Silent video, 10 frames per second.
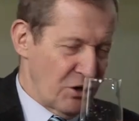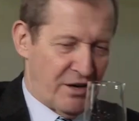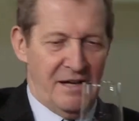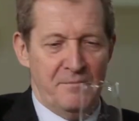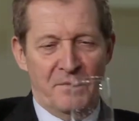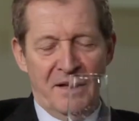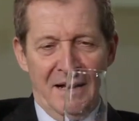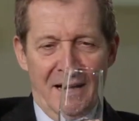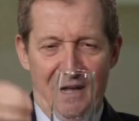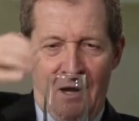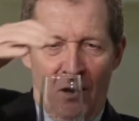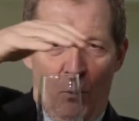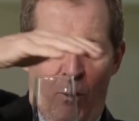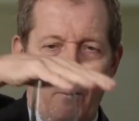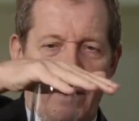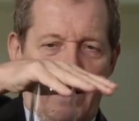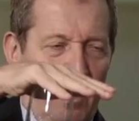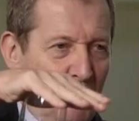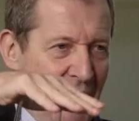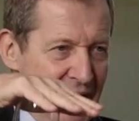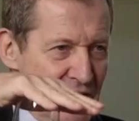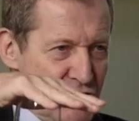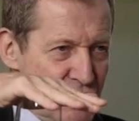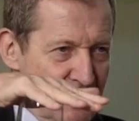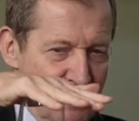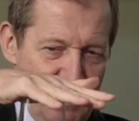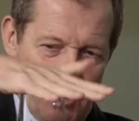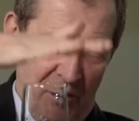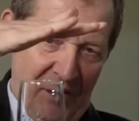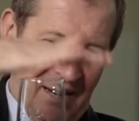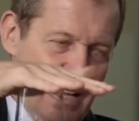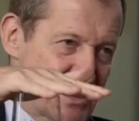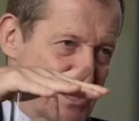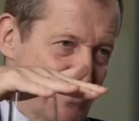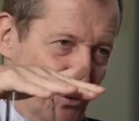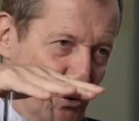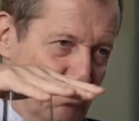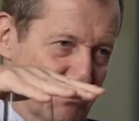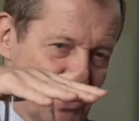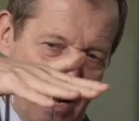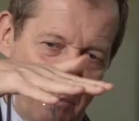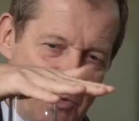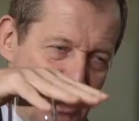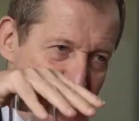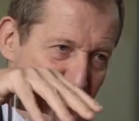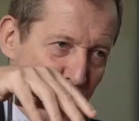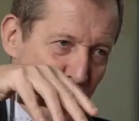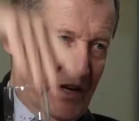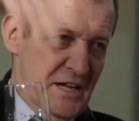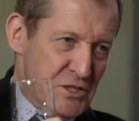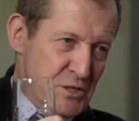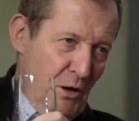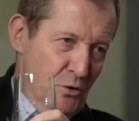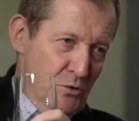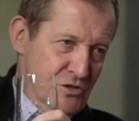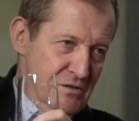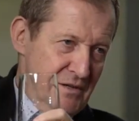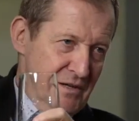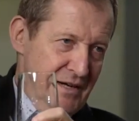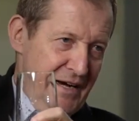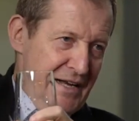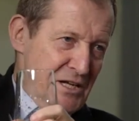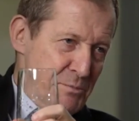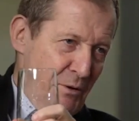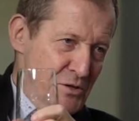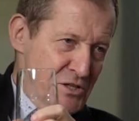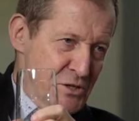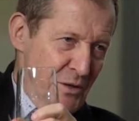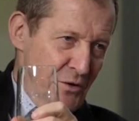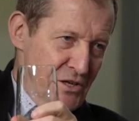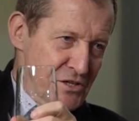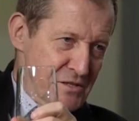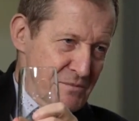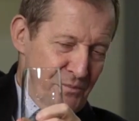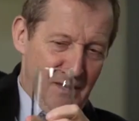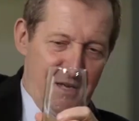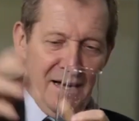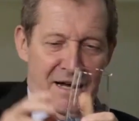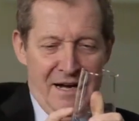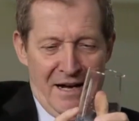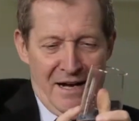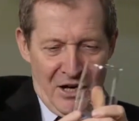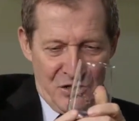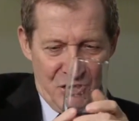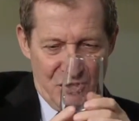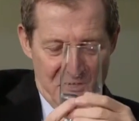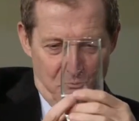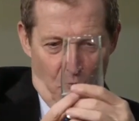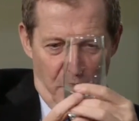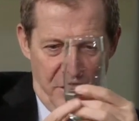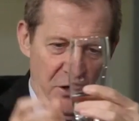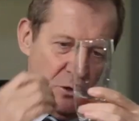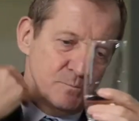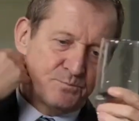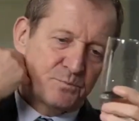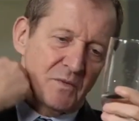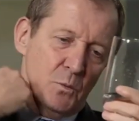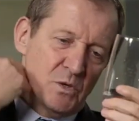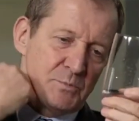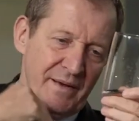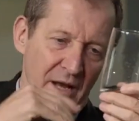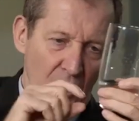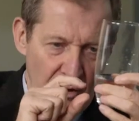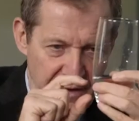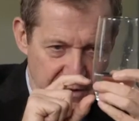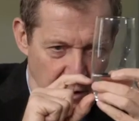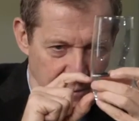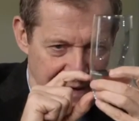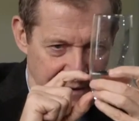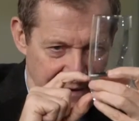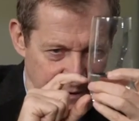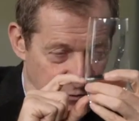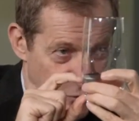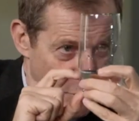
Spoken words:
okay? When we can't manage is when the glass is full, the jam jar's full, and it explodes, and it explodes into illness. And she says, what we do, we spend a lot of the time down here, the